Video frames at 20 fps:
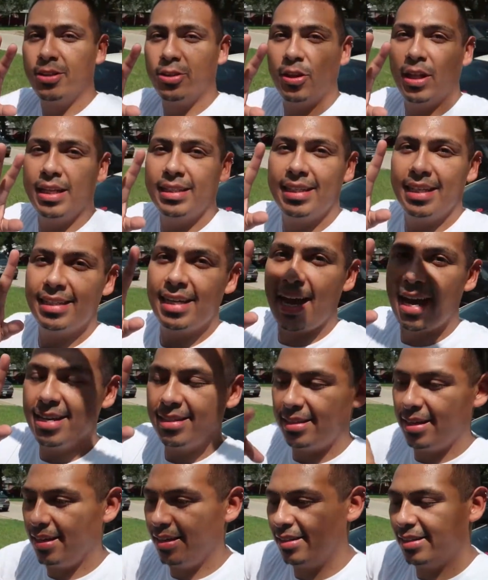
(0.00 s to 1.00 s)
So that's it,
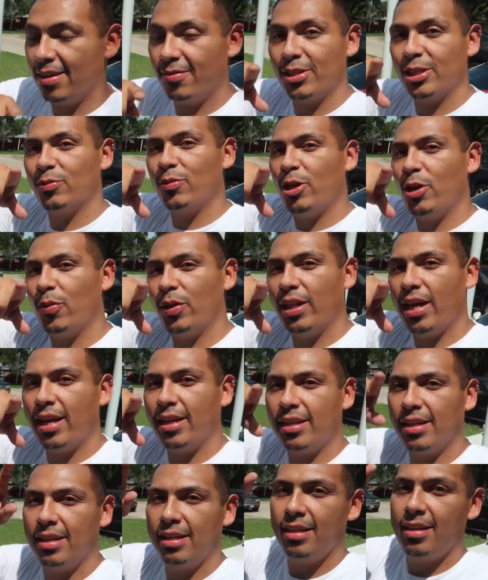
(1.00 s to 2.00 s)
guys. Give this video a
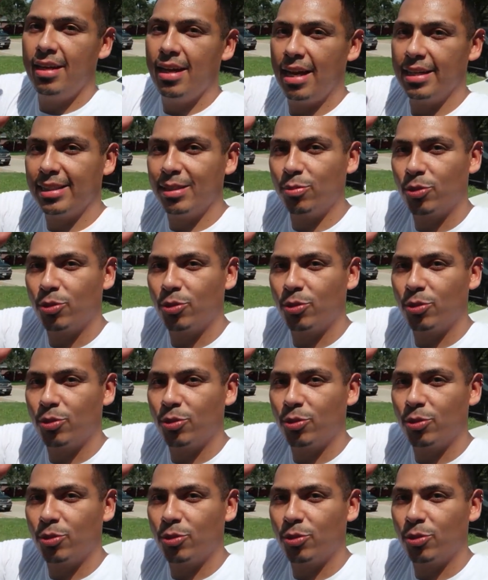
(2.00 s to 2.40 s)
like and